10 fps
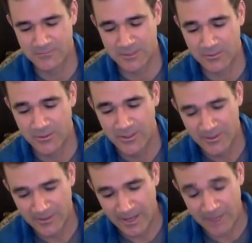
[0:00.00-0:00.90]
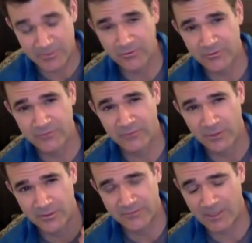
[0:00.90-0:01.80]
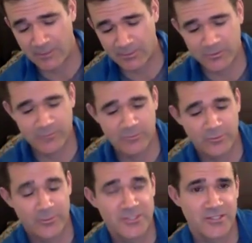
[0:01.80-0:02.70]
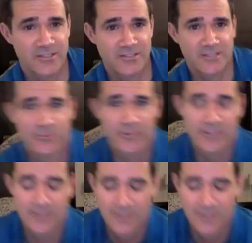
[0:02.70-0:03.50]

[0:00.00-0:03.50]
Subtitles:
So, absolutely, Vaughn, you've got my permission to continue with it.